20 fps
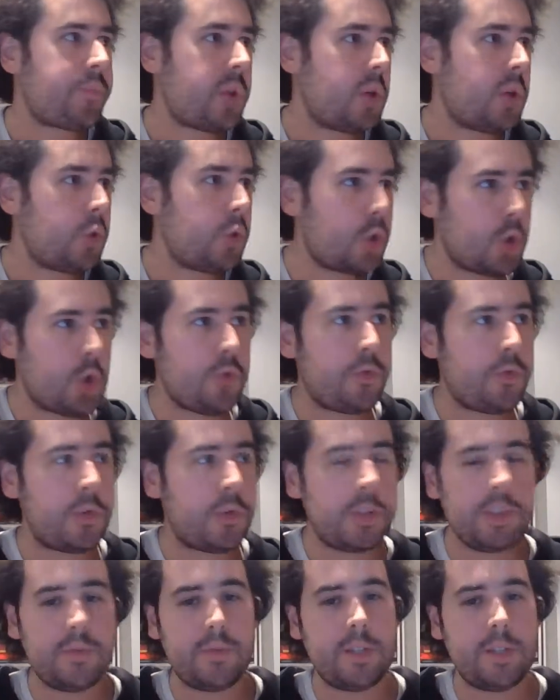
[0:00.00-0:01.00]
So for
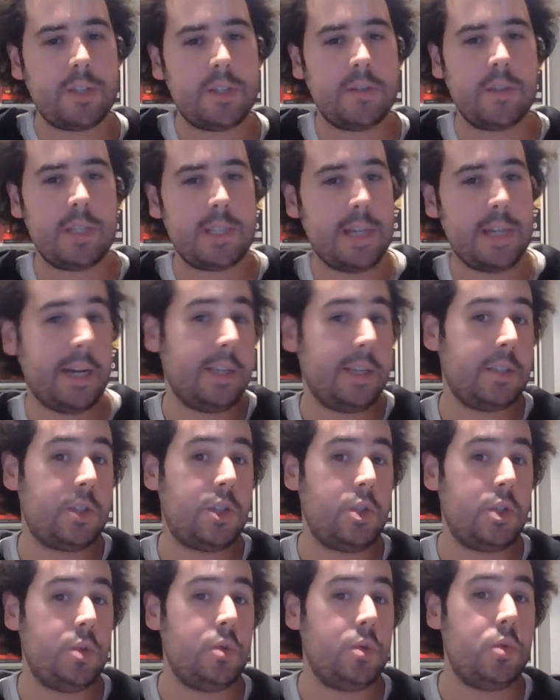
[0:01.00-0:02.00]
this reason, decided
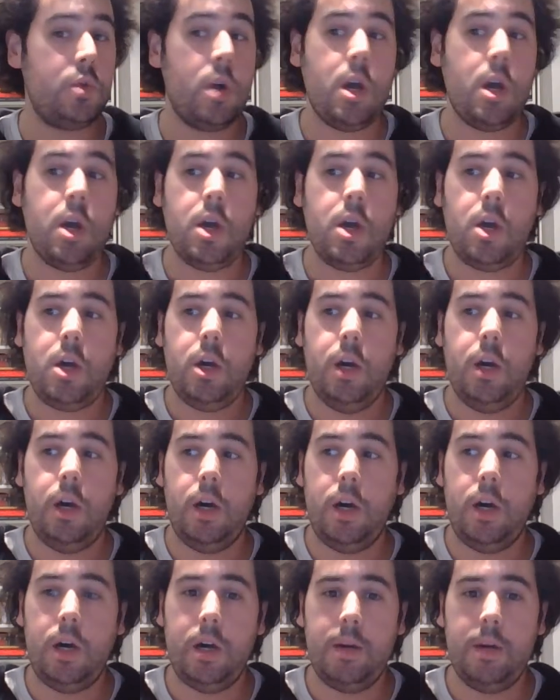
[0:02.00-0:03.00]
to
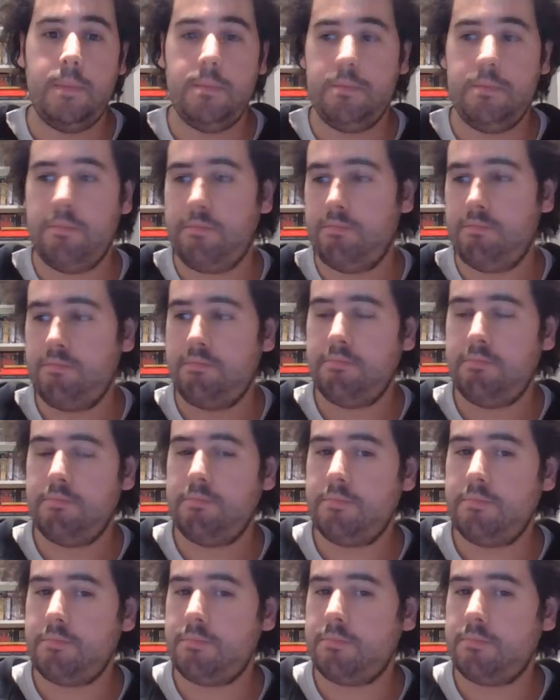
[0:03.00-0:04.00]

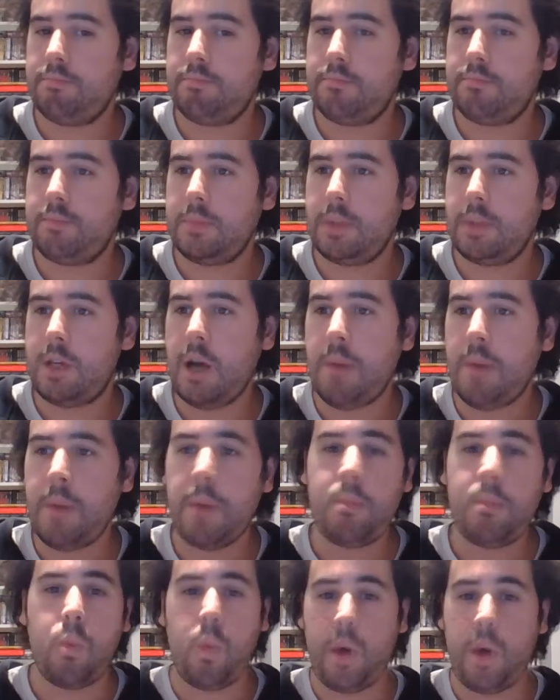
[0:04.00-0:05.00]
come
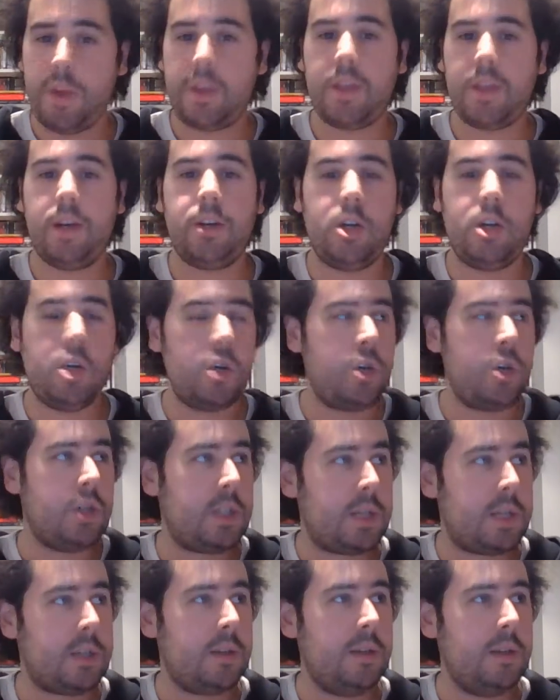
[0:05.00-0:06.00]
up with a
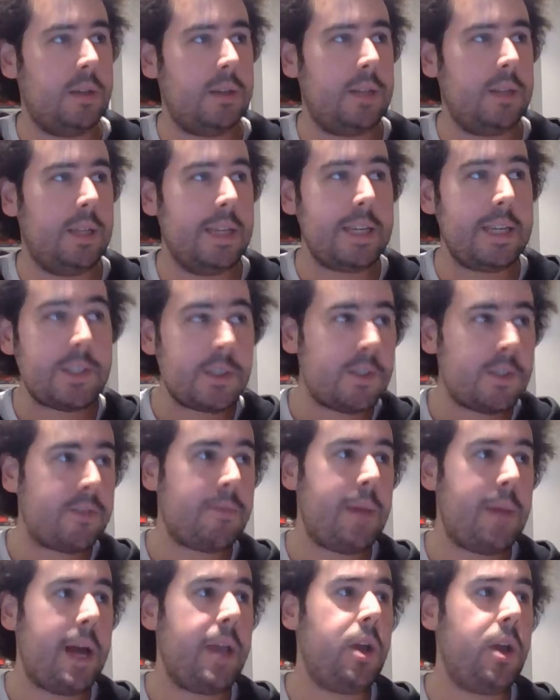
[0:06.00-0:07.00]
good list of
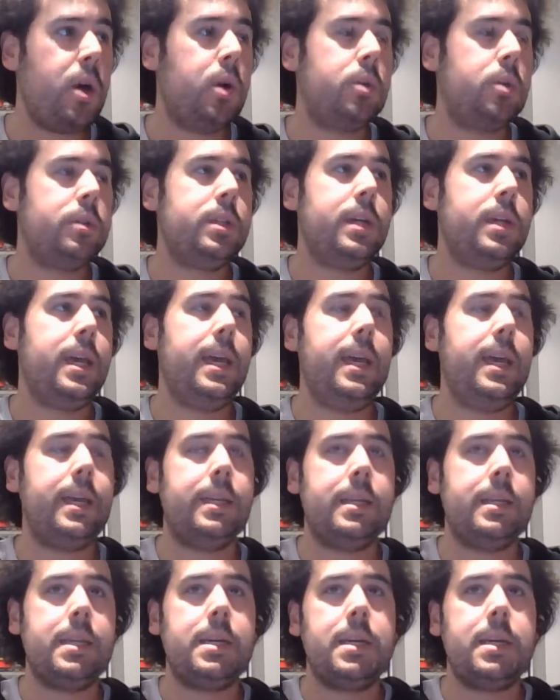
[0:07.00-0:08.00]
my own,
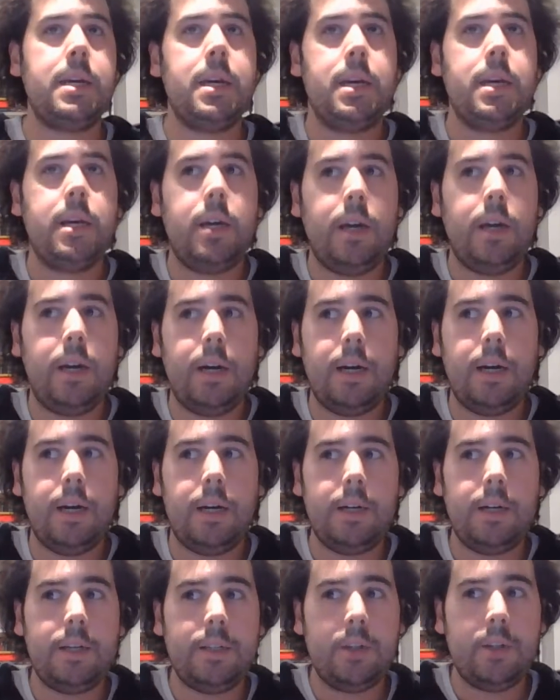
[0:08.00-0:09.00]
and
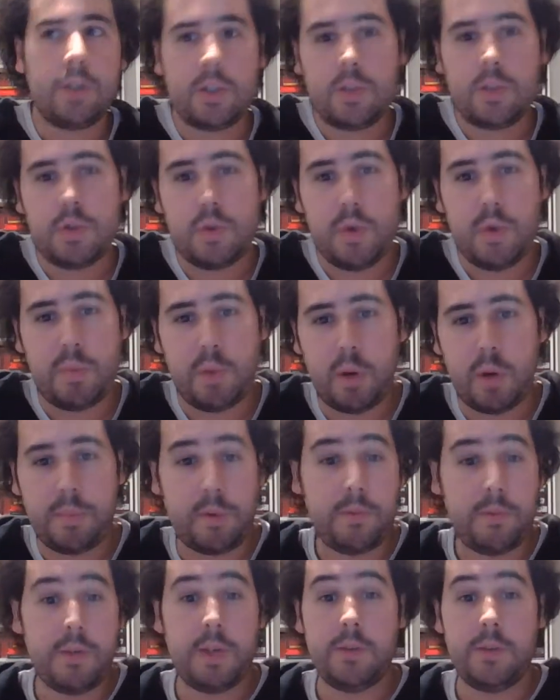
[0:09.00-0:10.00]
in order to do a
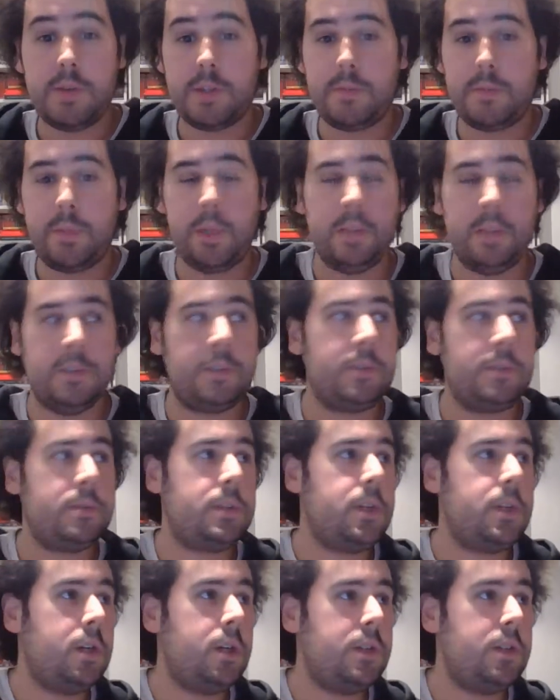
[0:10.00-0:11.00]
proper video response,
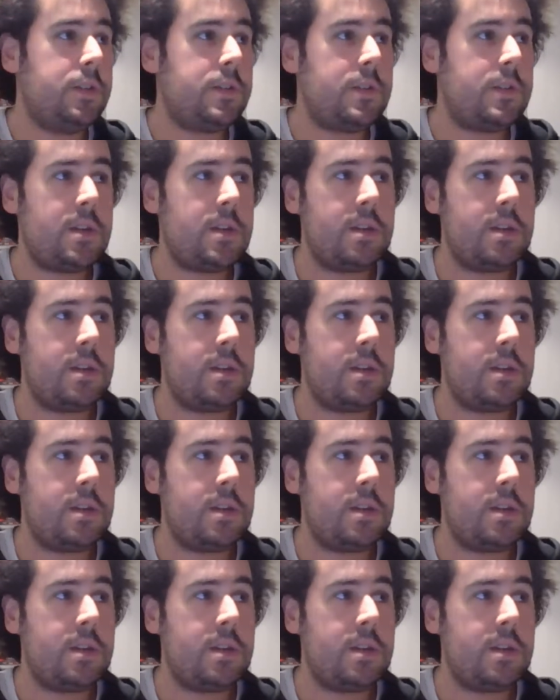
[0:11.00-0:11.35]
because